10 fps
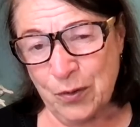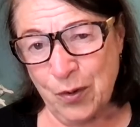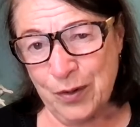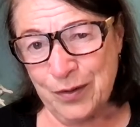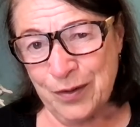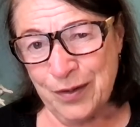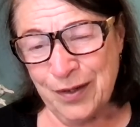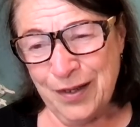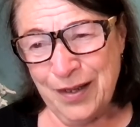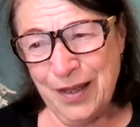on.
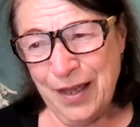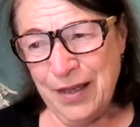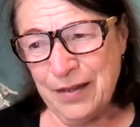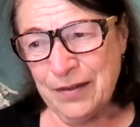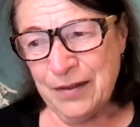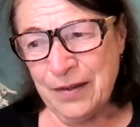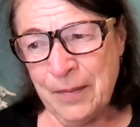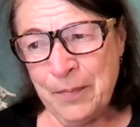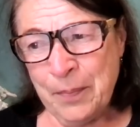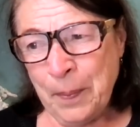And
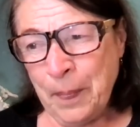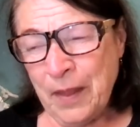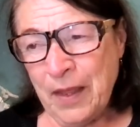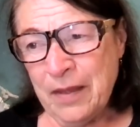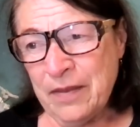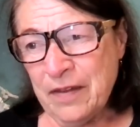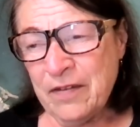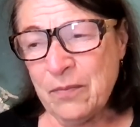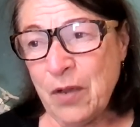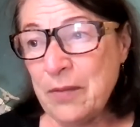this
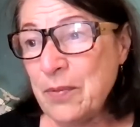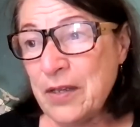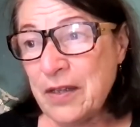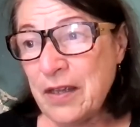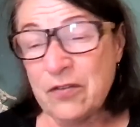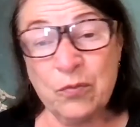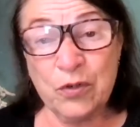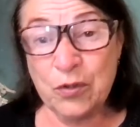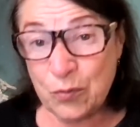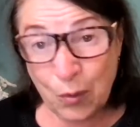might be a case where
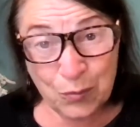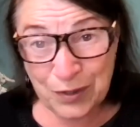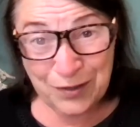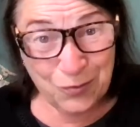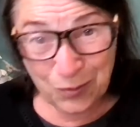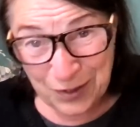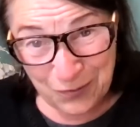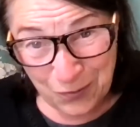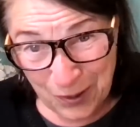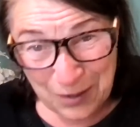you don't need
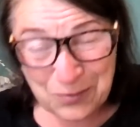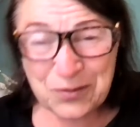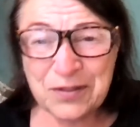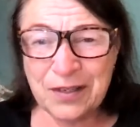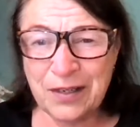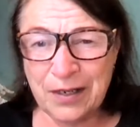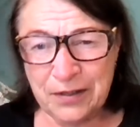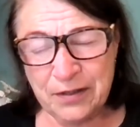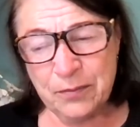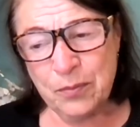24 hours like I
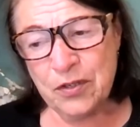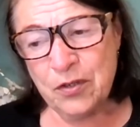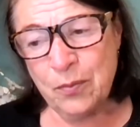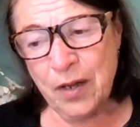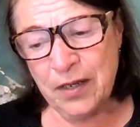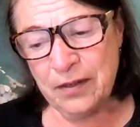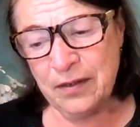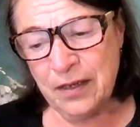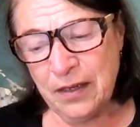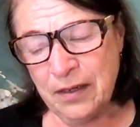did, but you might
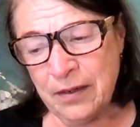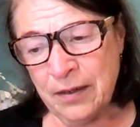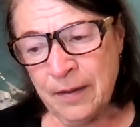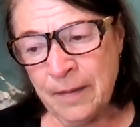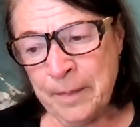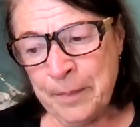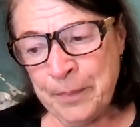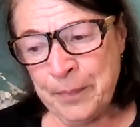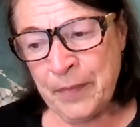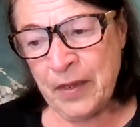need
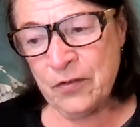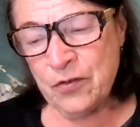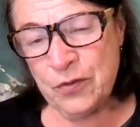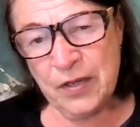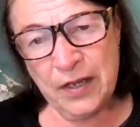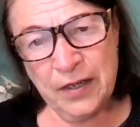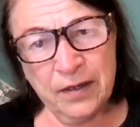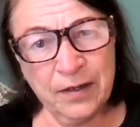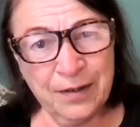to take